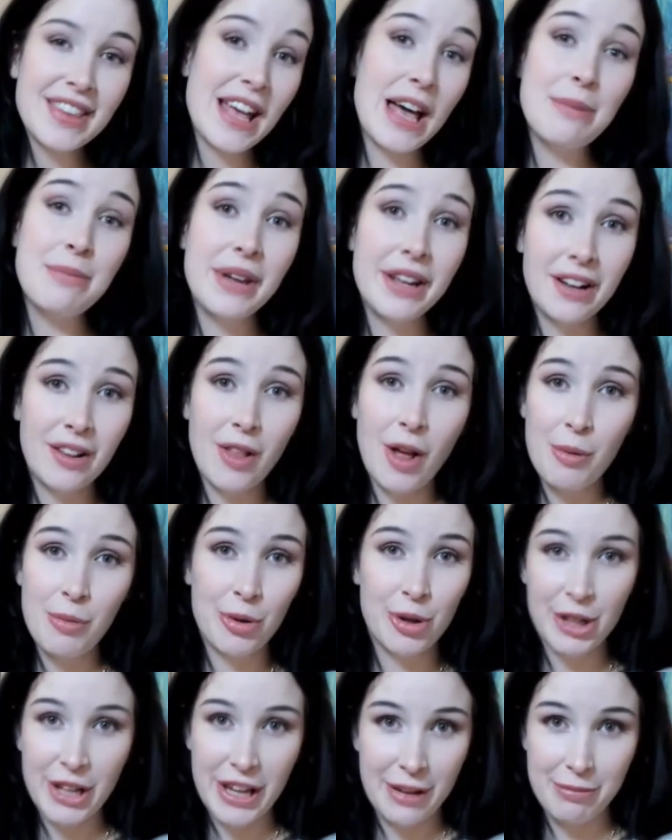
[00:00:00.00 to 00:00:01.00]
I made a lot
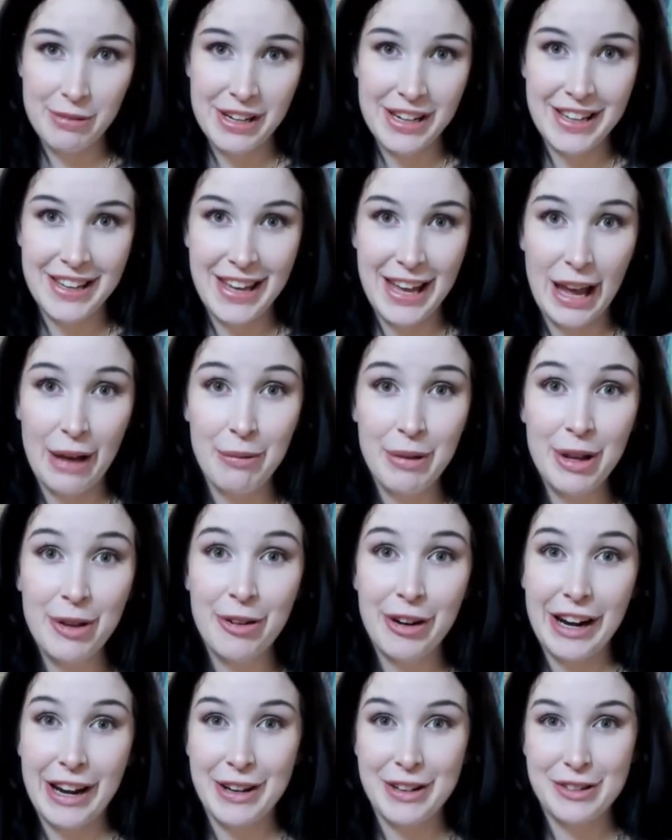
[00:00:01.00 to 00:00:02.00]
more money camming
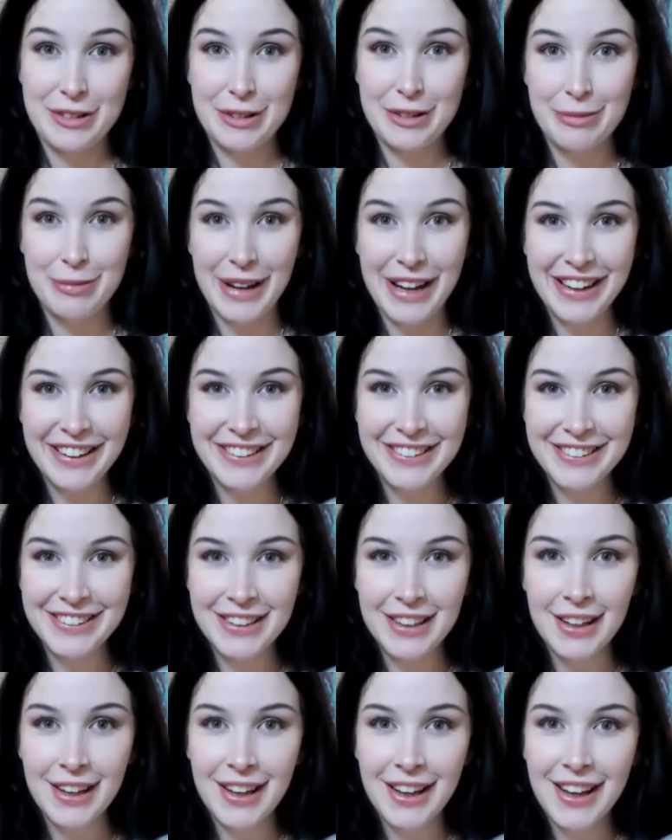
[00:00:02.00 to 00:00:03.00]
when I
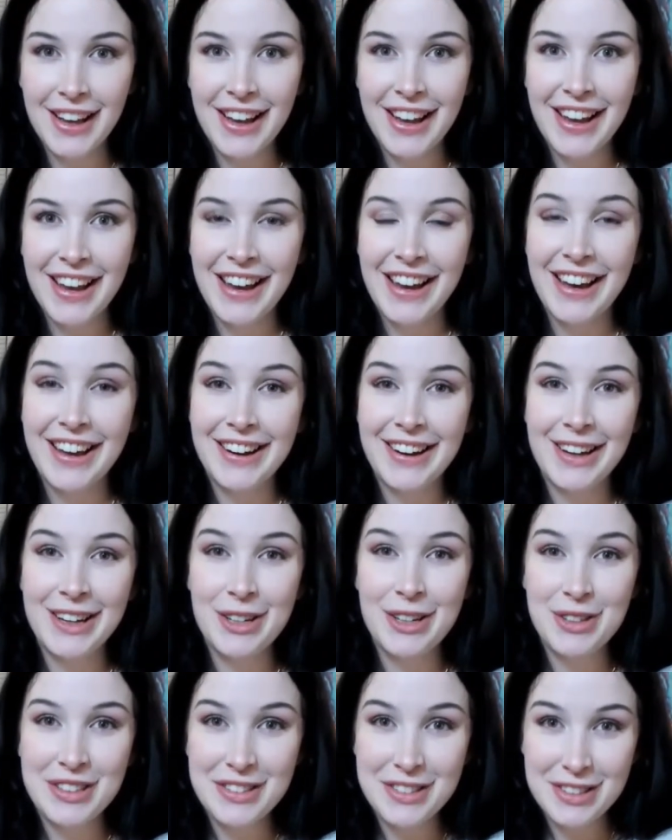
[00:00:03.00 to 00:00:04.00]
smiled and I
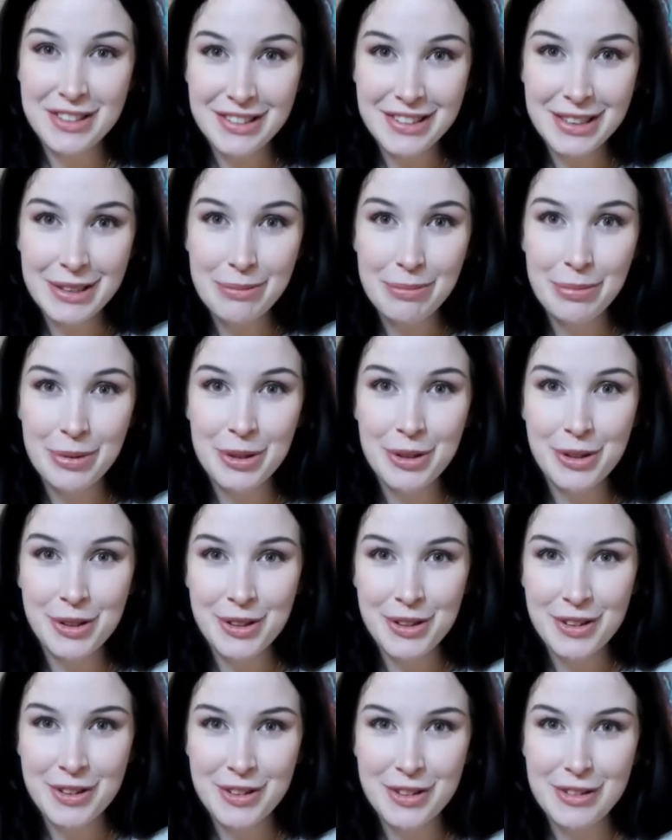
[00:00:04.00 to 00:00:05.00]
used
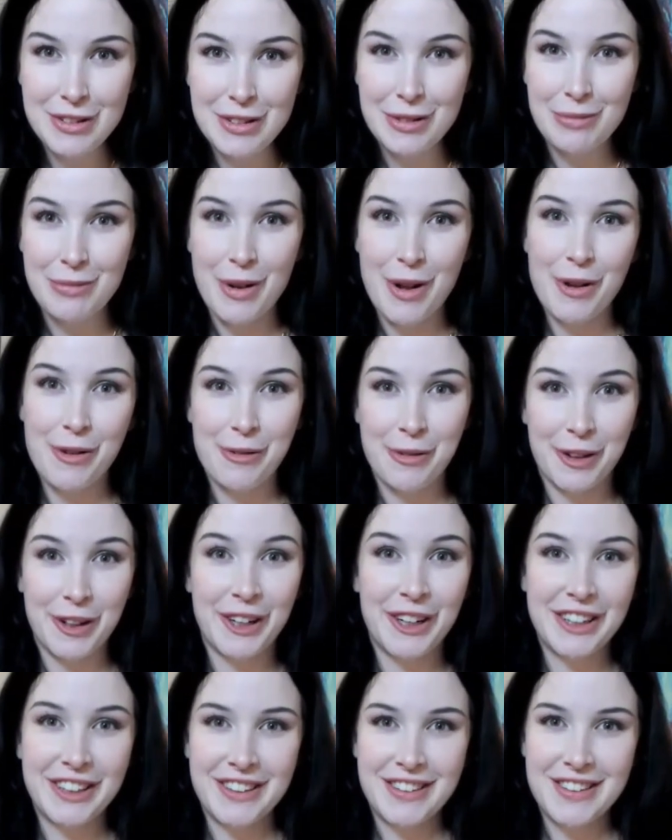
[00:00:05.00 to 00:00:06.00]
simple, small
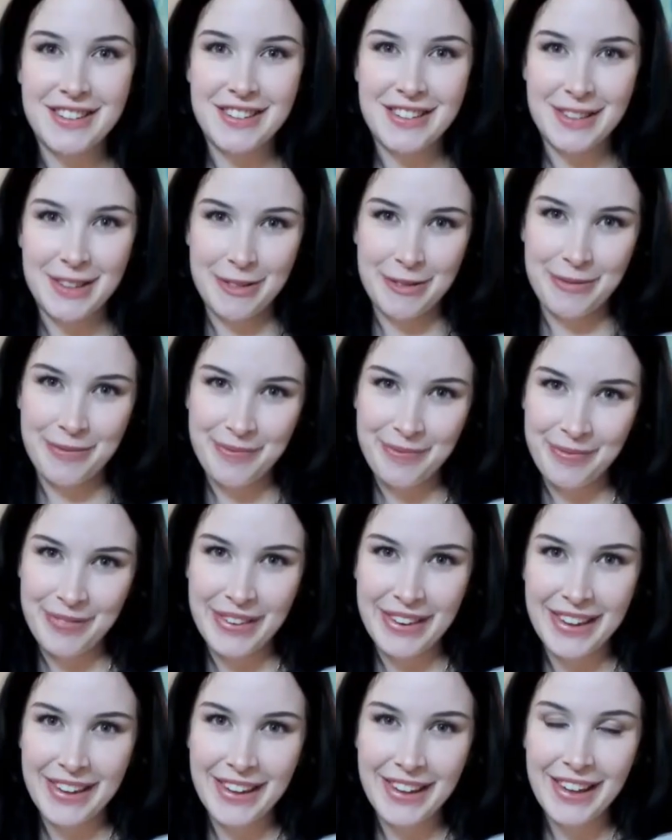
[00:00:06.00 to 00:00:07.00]
words.
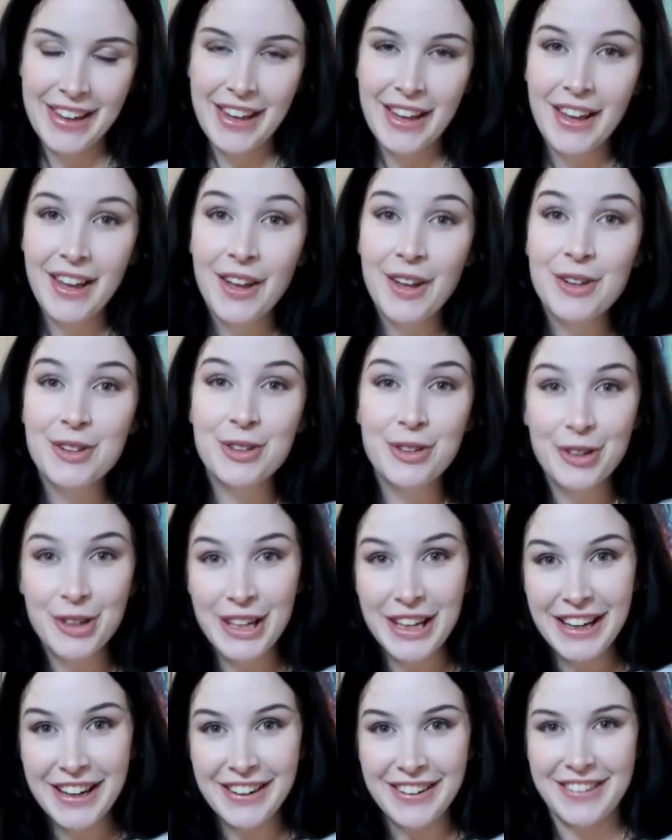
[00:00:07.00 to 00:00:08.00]
So
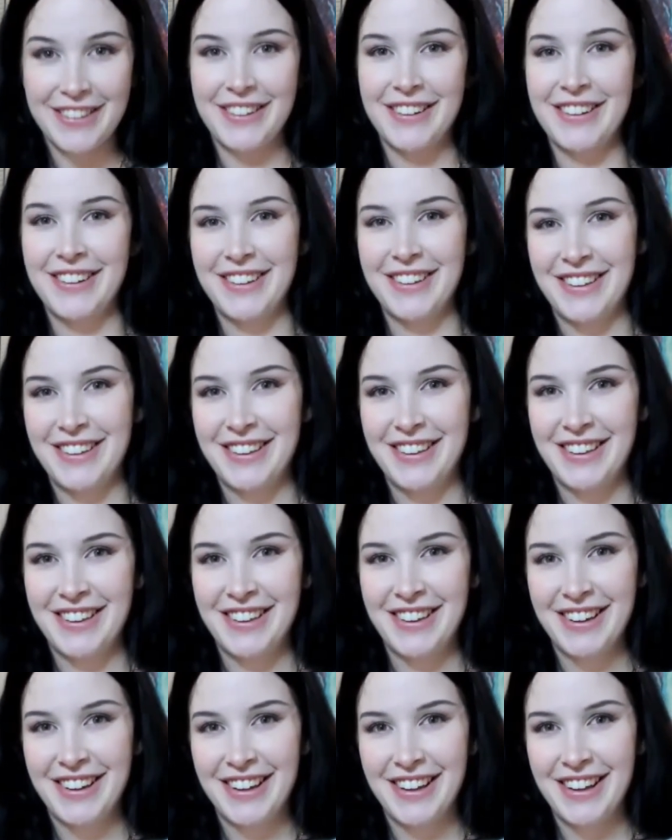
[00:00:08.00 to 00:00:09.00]

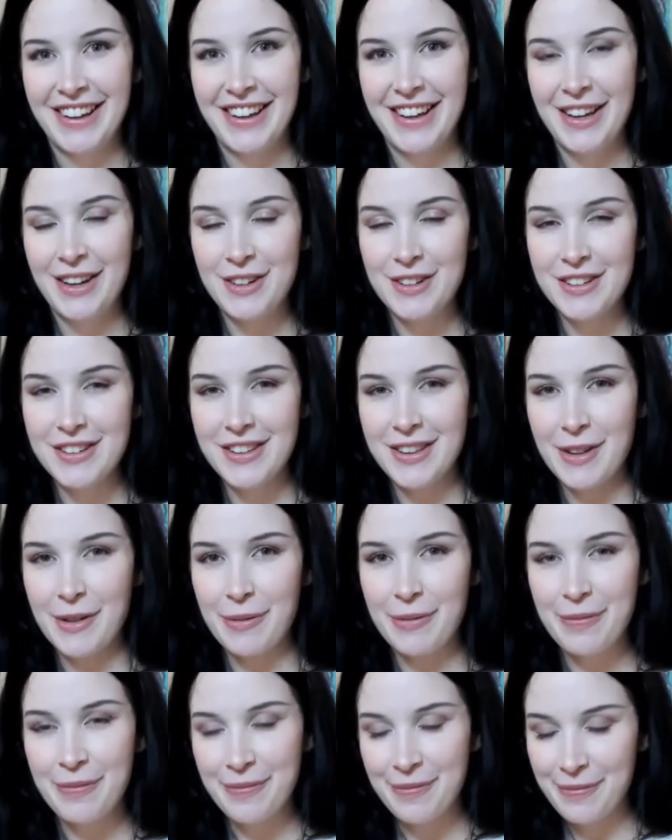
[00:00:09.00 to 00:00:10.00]
here's
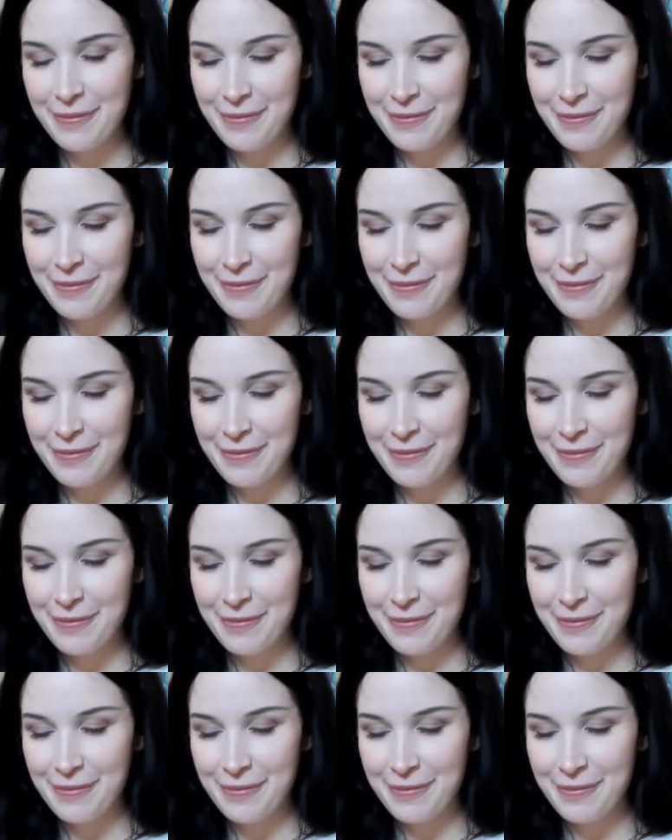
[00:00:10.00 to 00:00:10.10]
the